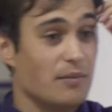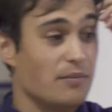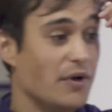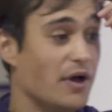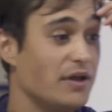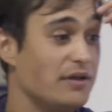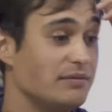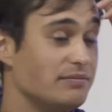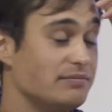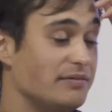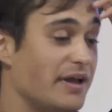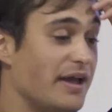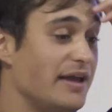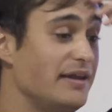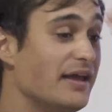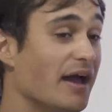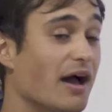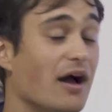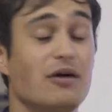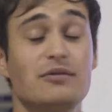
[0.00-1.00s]
But
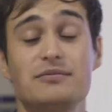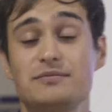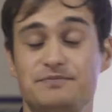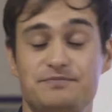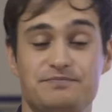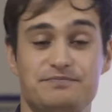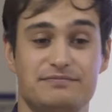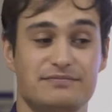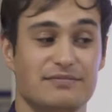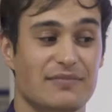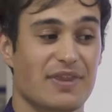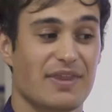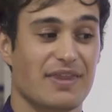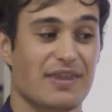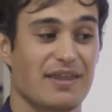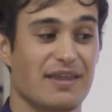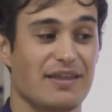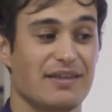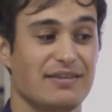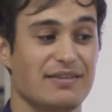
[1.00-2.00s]
anyhow,
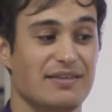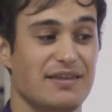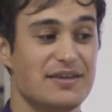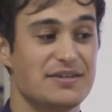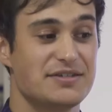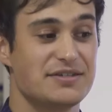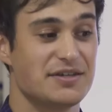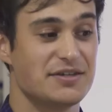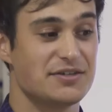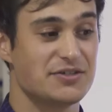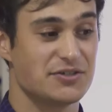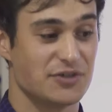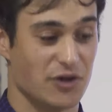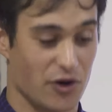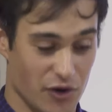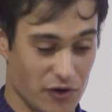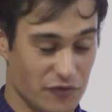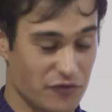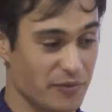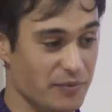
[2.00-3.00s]
this is
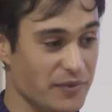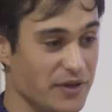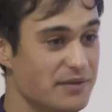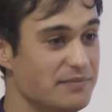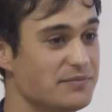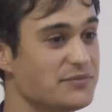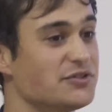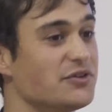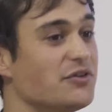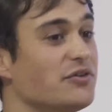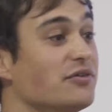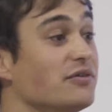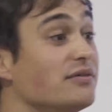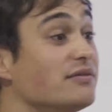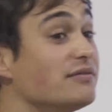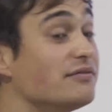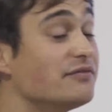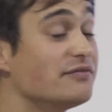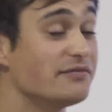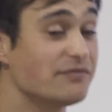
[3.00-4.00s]
all from me, so
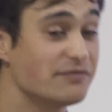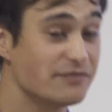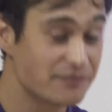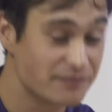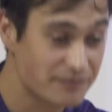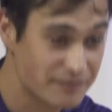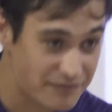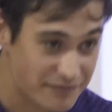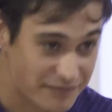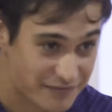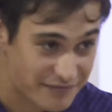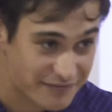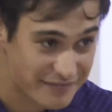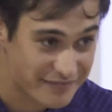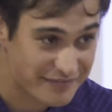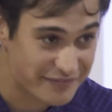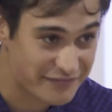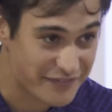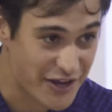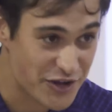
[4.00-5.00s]

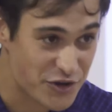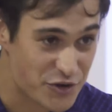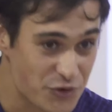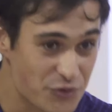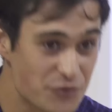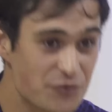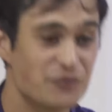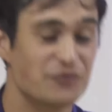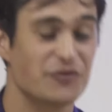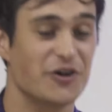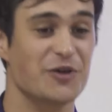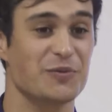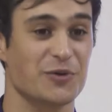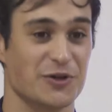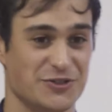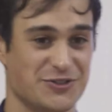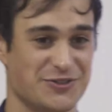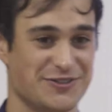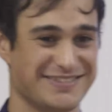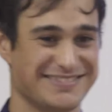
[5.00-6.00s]
thank you very
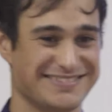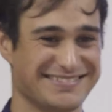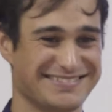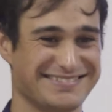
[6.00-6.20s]
much.